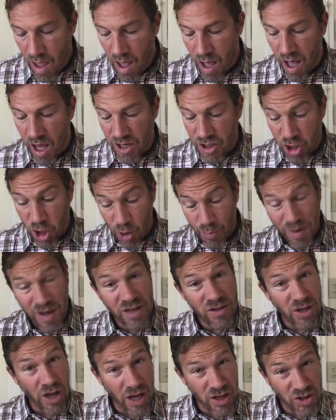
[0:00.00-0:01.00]

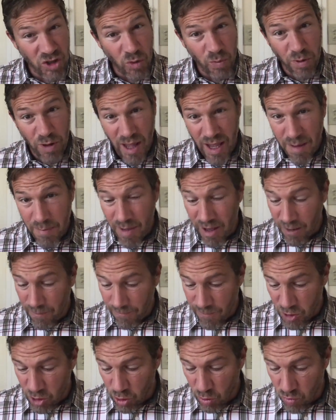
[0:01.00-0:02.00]
Terpenes also play a
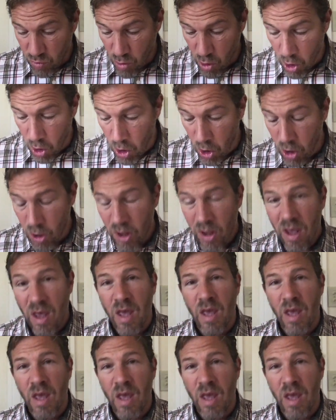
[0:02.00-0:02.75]
beneficial role.